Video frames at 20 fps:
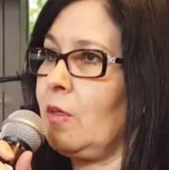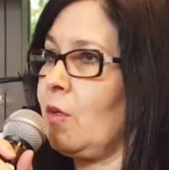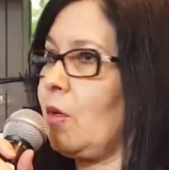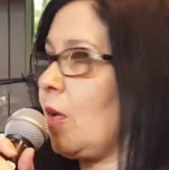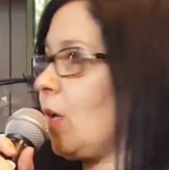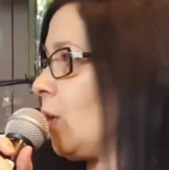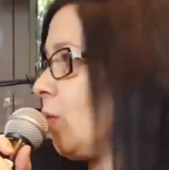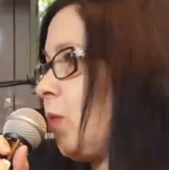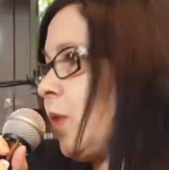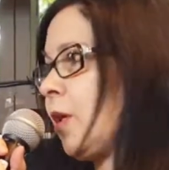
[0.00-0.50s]

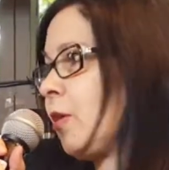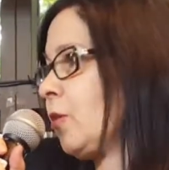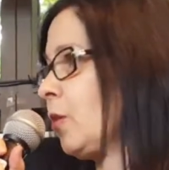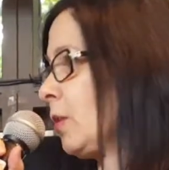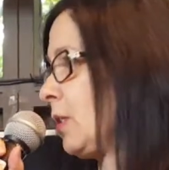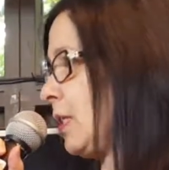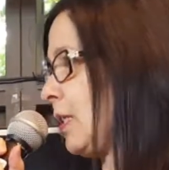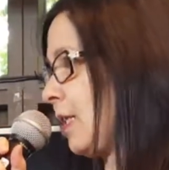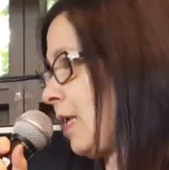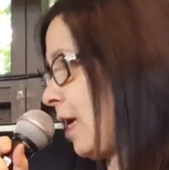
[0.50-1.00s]
And we are
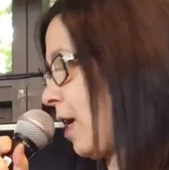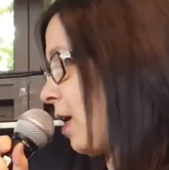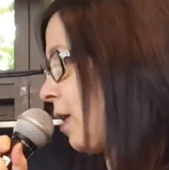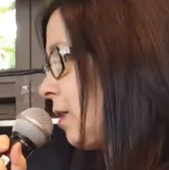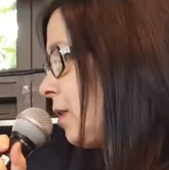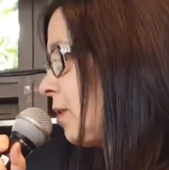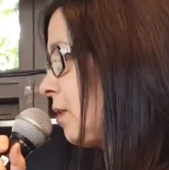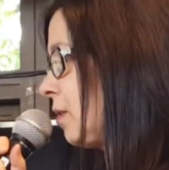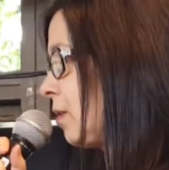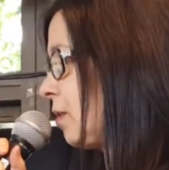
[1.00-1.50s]
not
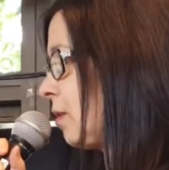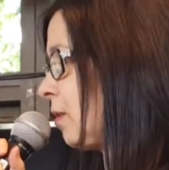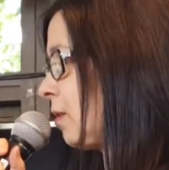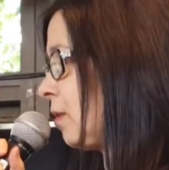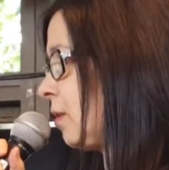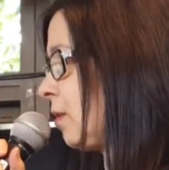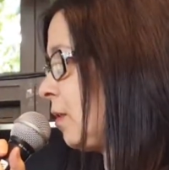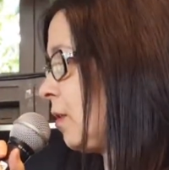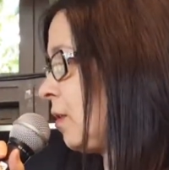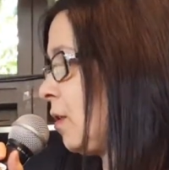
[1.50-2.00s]
scared.
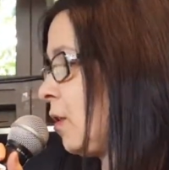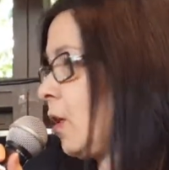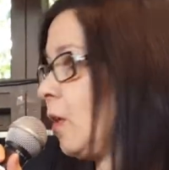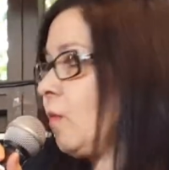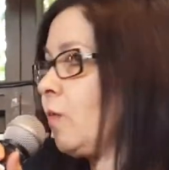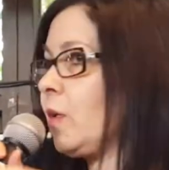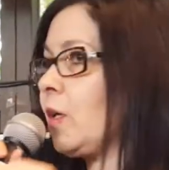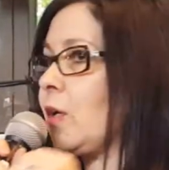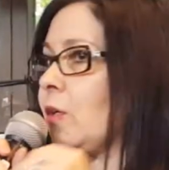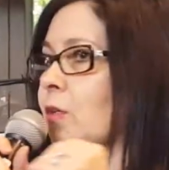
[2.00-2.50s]
And
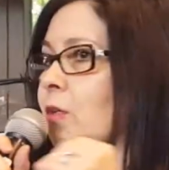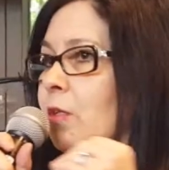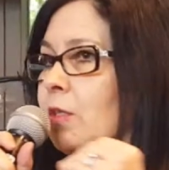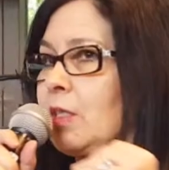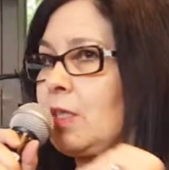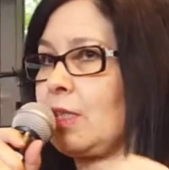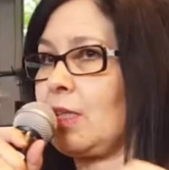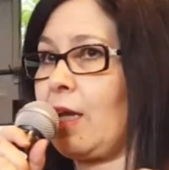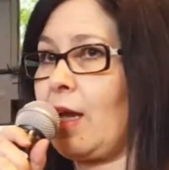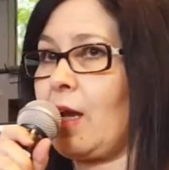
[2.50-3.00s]
we are not
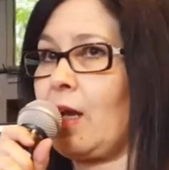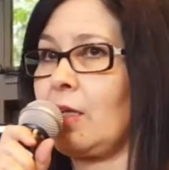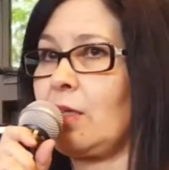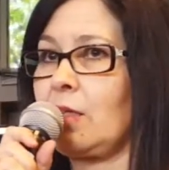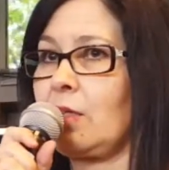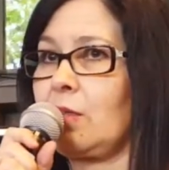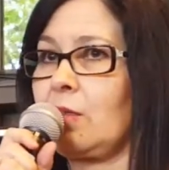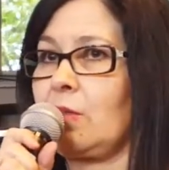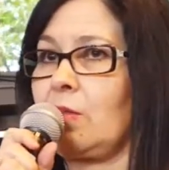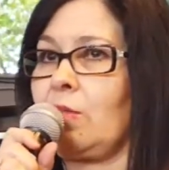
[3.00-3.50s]
scared,
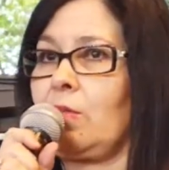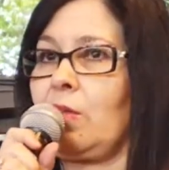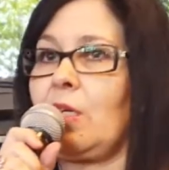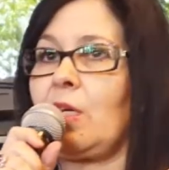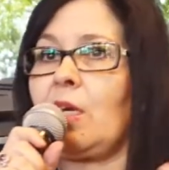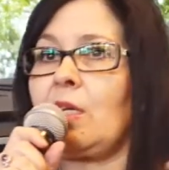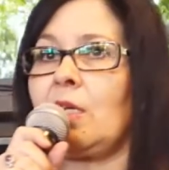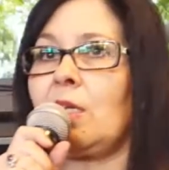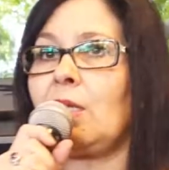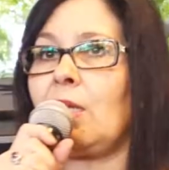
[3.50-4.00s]
we
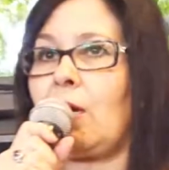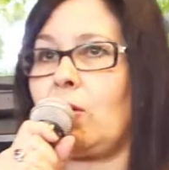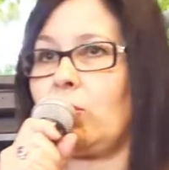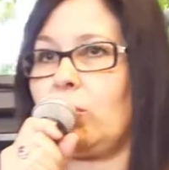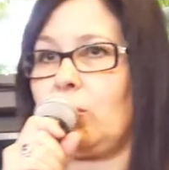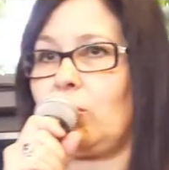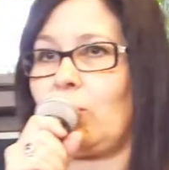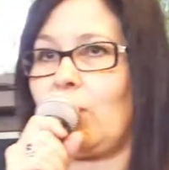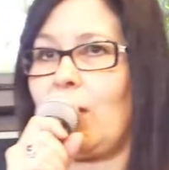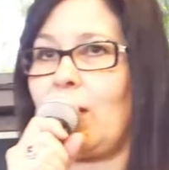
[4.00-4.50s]
can allow it
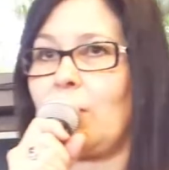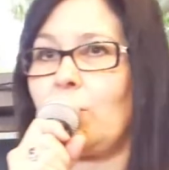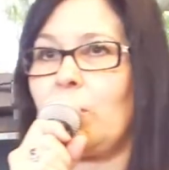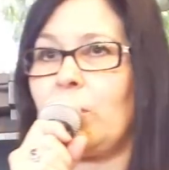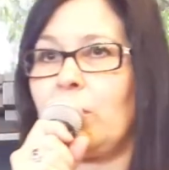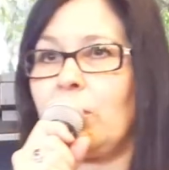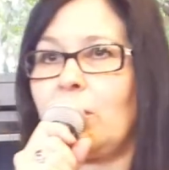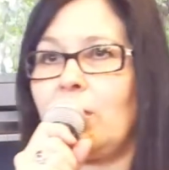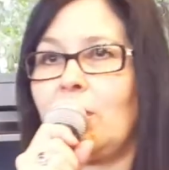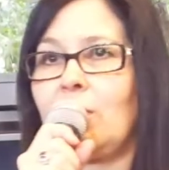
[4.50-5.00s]
to
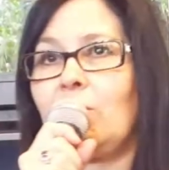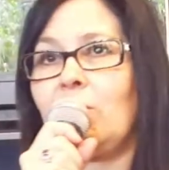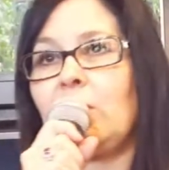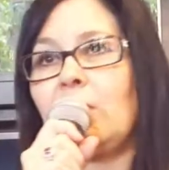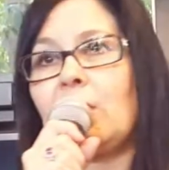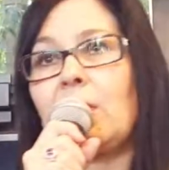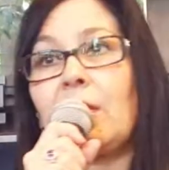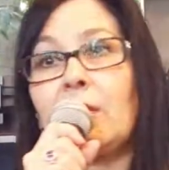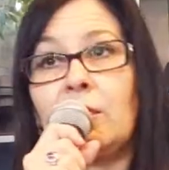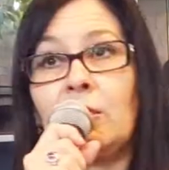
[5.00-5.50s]
happen and we
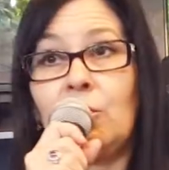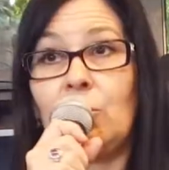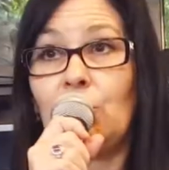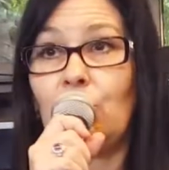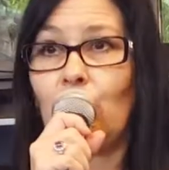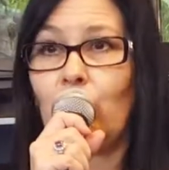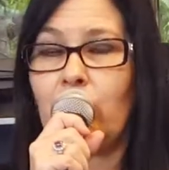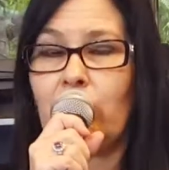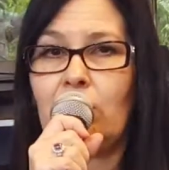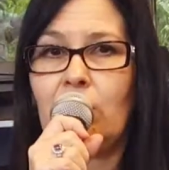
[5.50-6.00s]
can
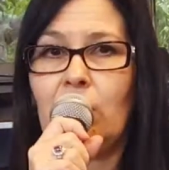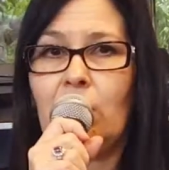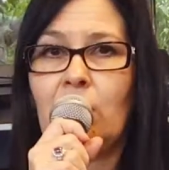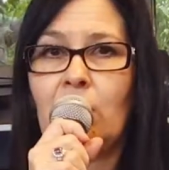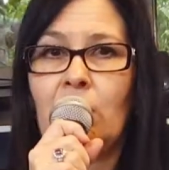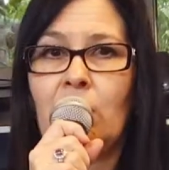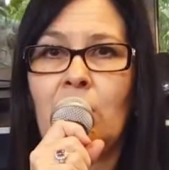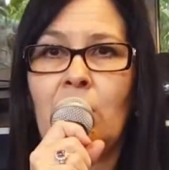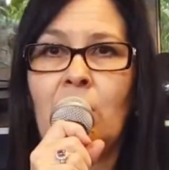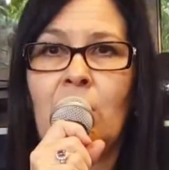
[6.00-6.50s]
enjoy.
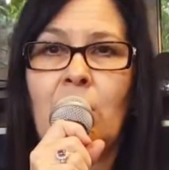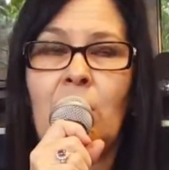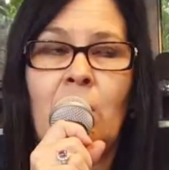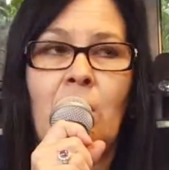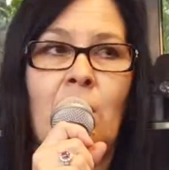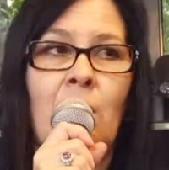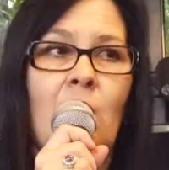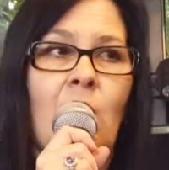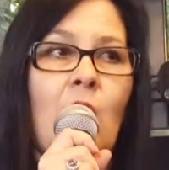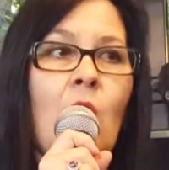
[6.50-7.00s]

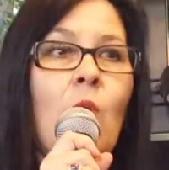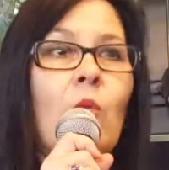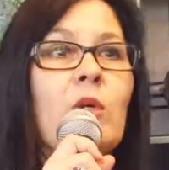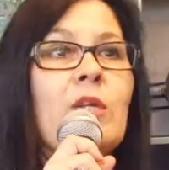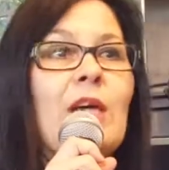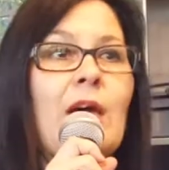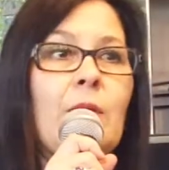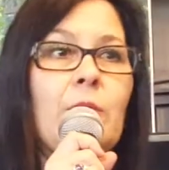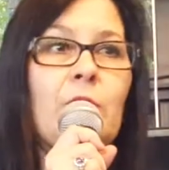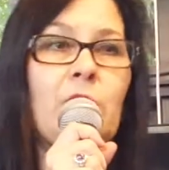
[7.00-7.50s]
What
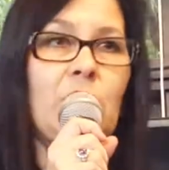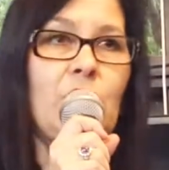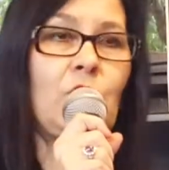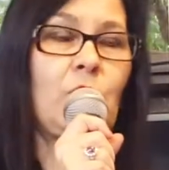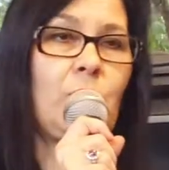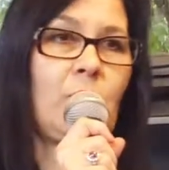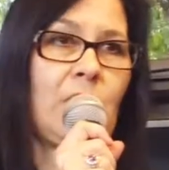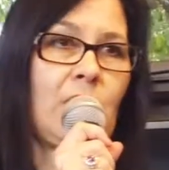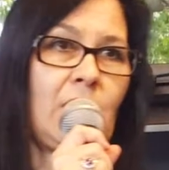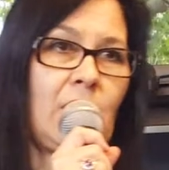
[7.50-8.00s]
happened to
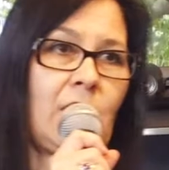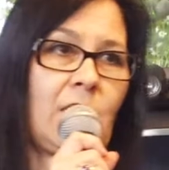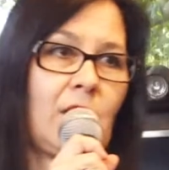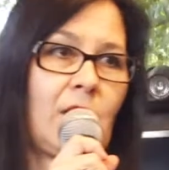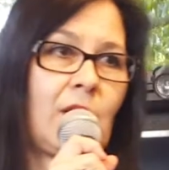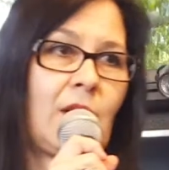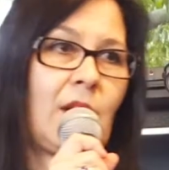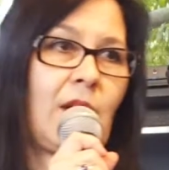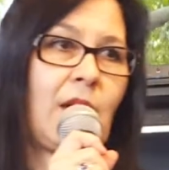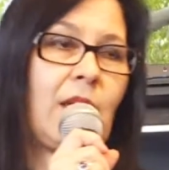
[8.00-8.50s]
me?
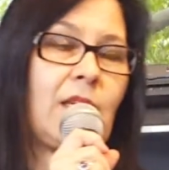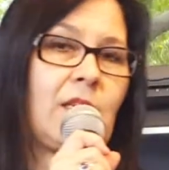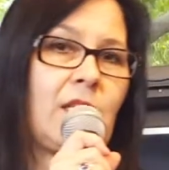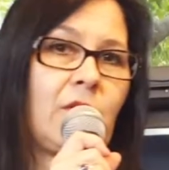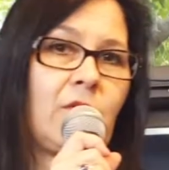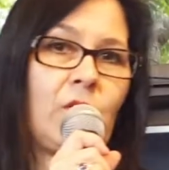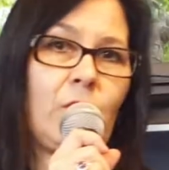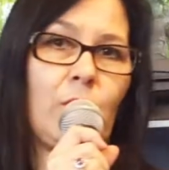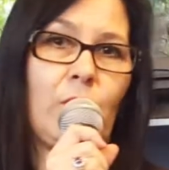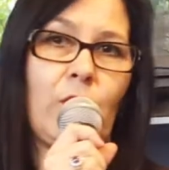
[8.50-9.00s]
I had
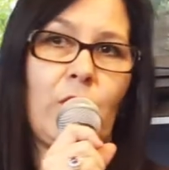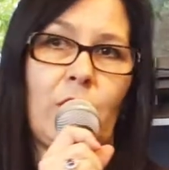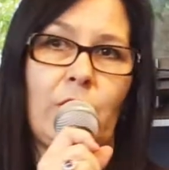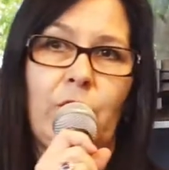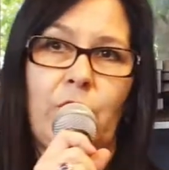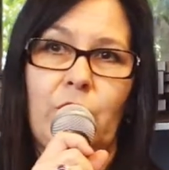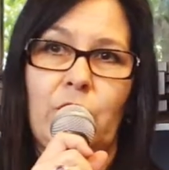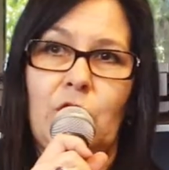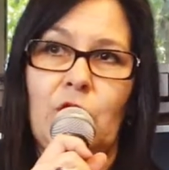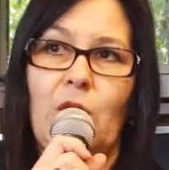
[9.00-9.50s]
given
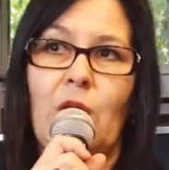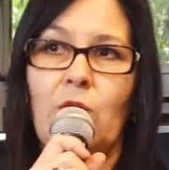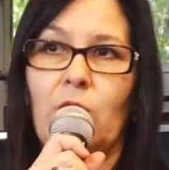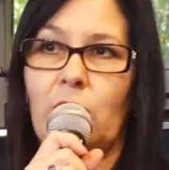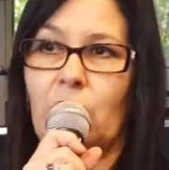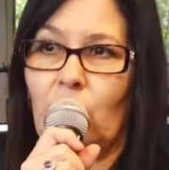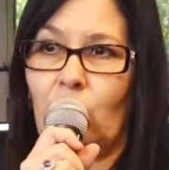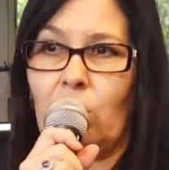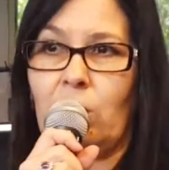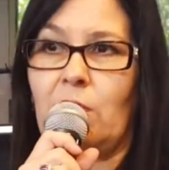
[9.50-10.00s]
birth to our
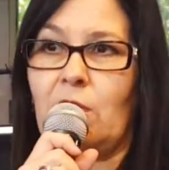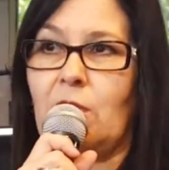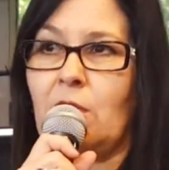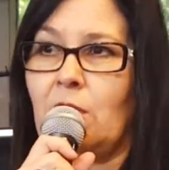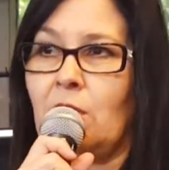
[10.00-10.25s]
daughter.